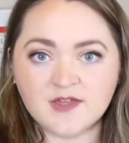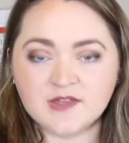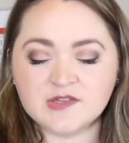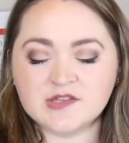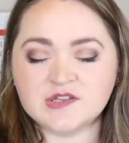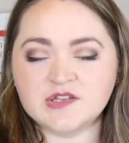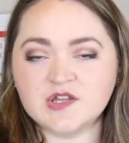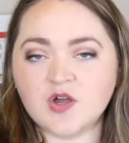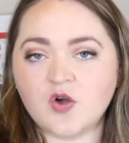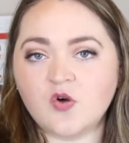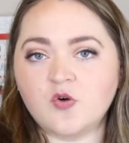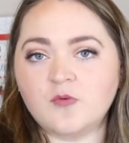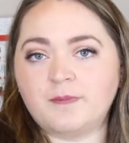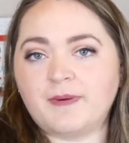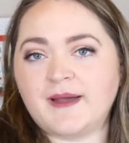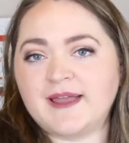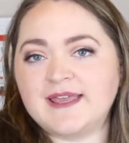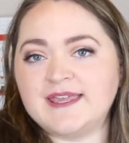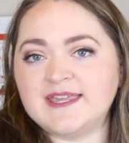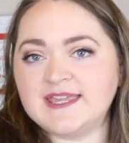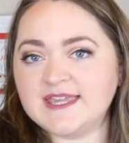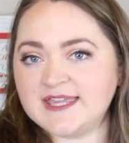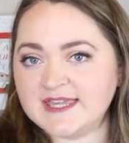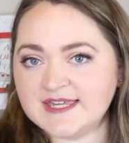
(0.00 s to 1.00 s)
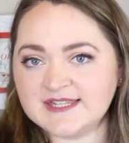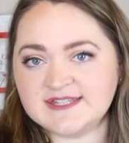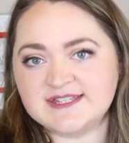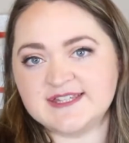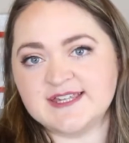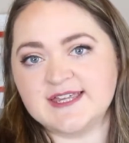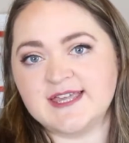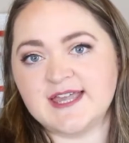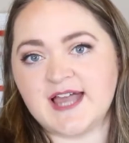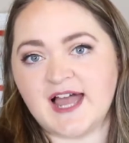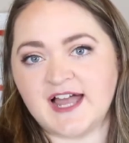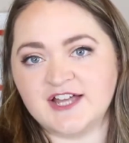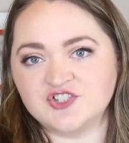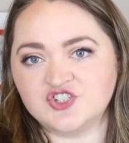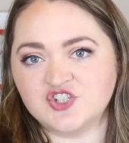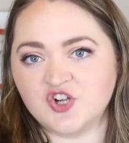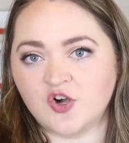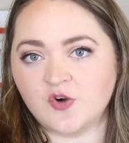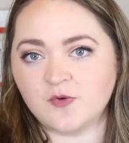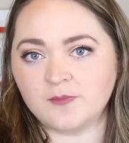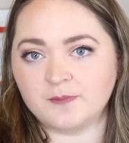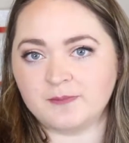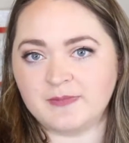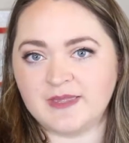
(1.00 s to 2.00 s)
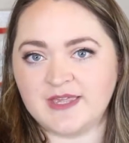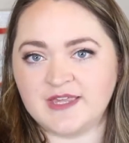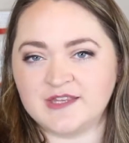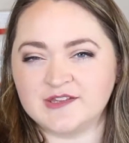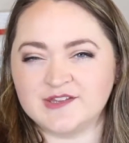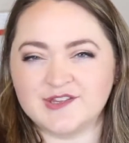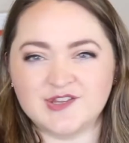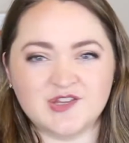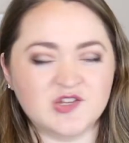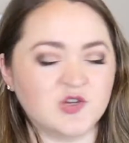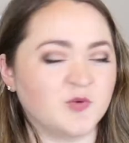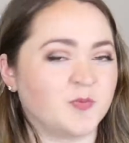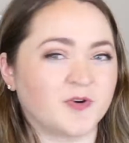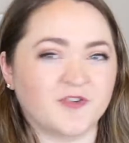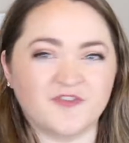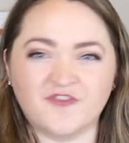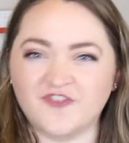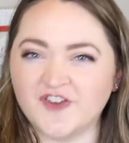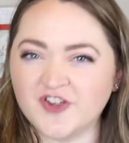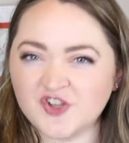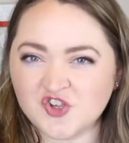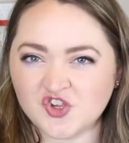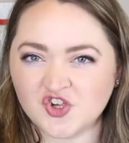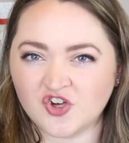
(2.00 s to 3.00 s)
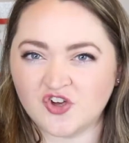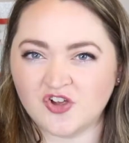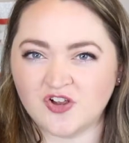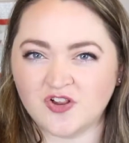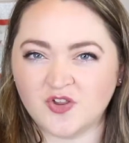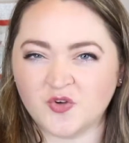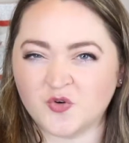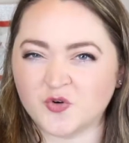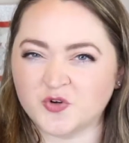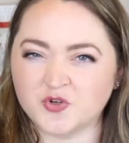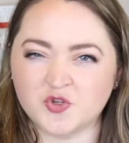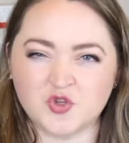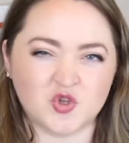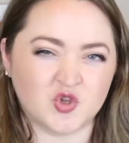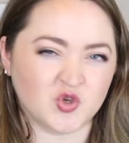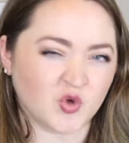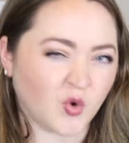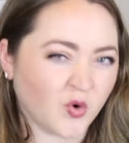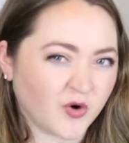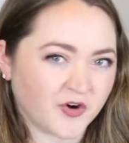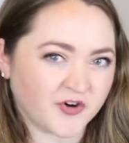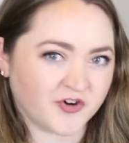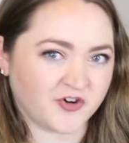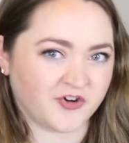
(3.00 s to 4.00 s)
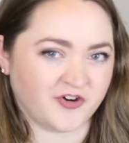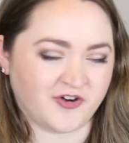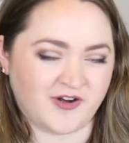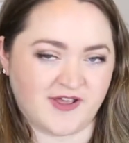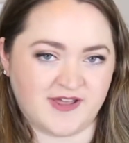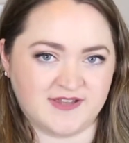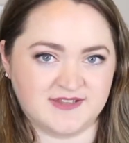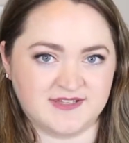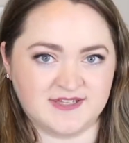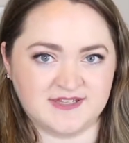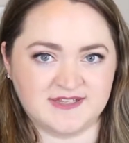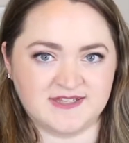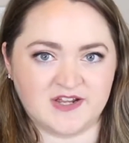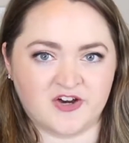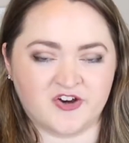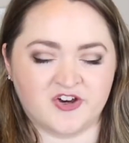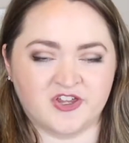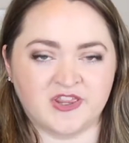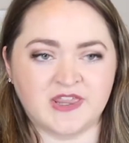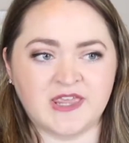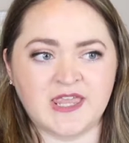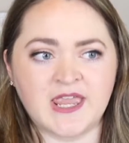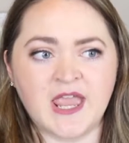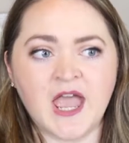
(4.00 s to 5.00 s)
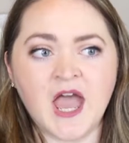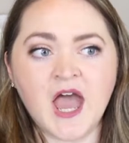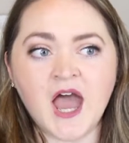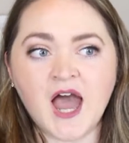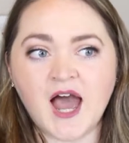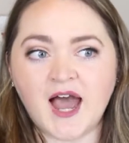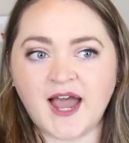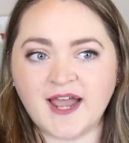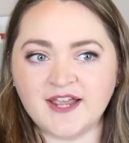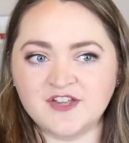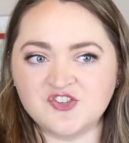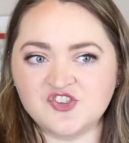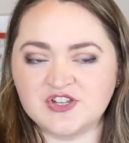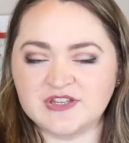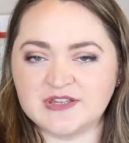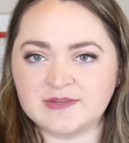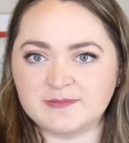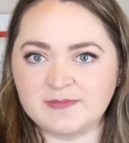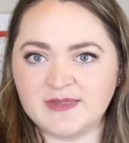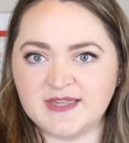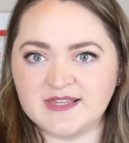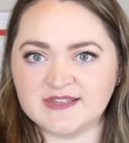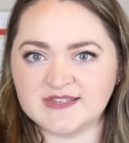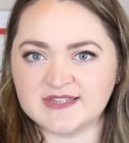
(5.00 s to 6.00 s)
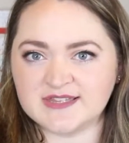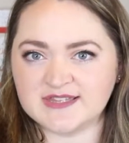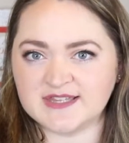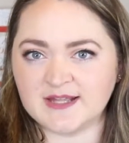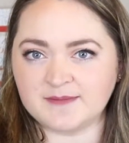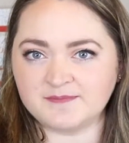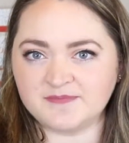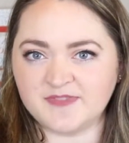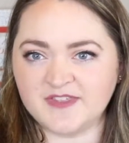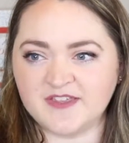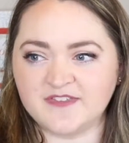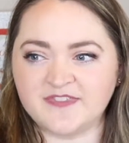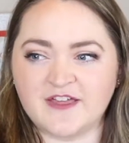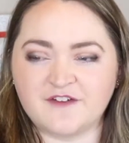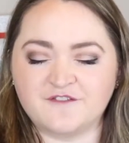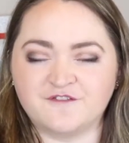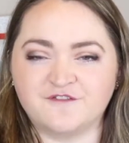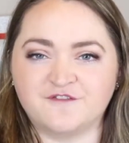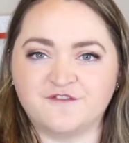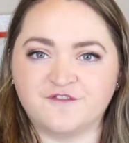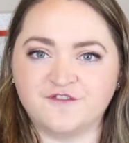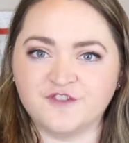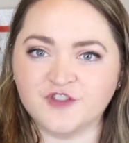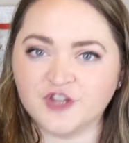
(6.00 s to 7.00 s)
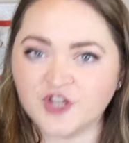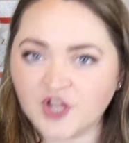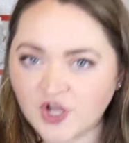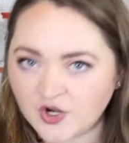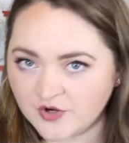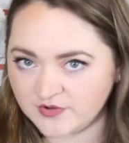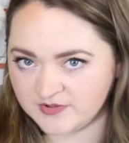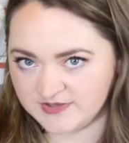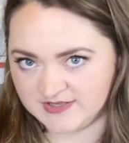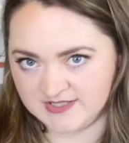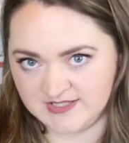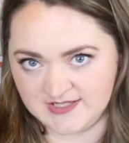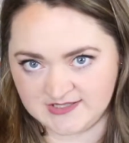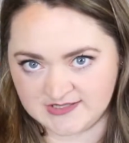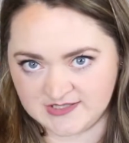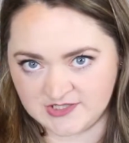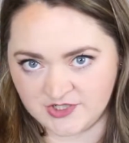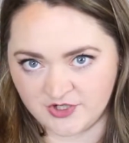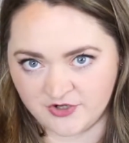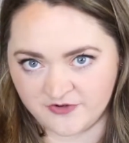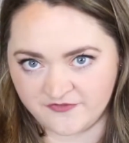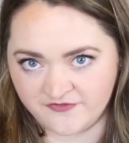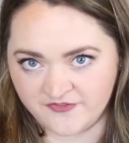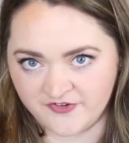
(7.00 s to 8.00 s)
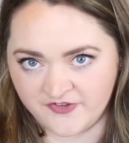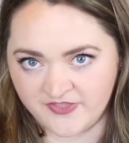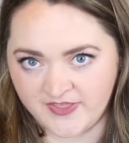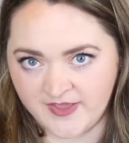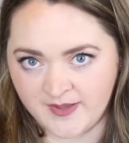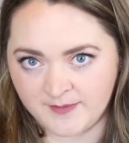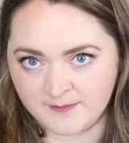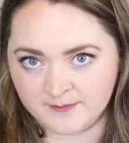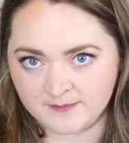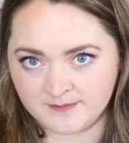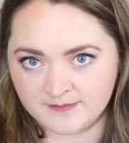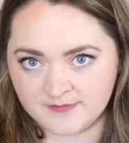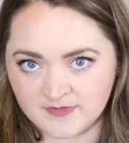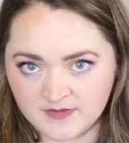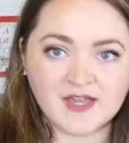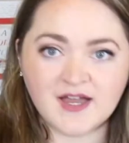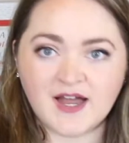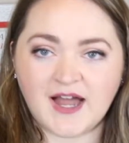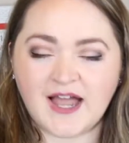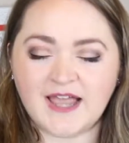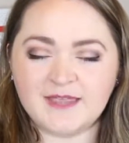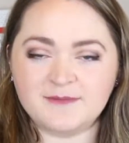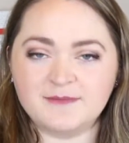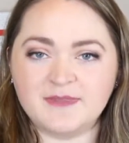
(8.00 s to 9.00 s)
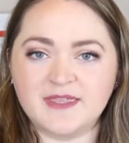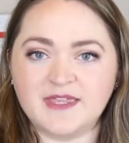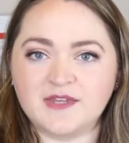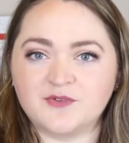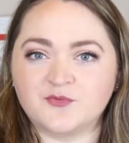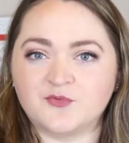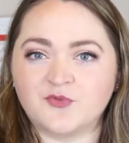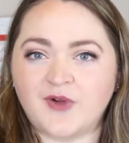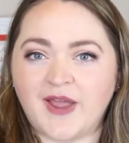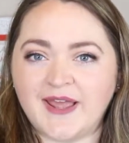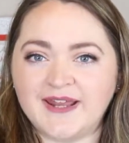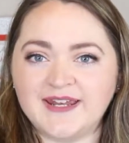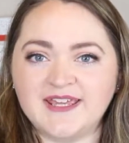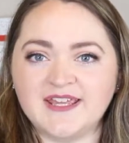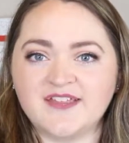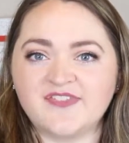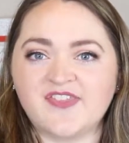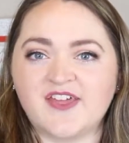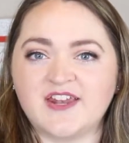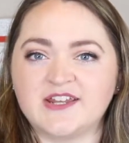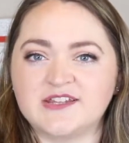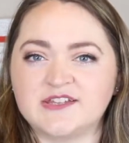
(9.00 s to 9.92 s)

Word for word: So by easy, I don't mean superficial or shorter necessarily. I just mean something that flows easier for them. I mean writing that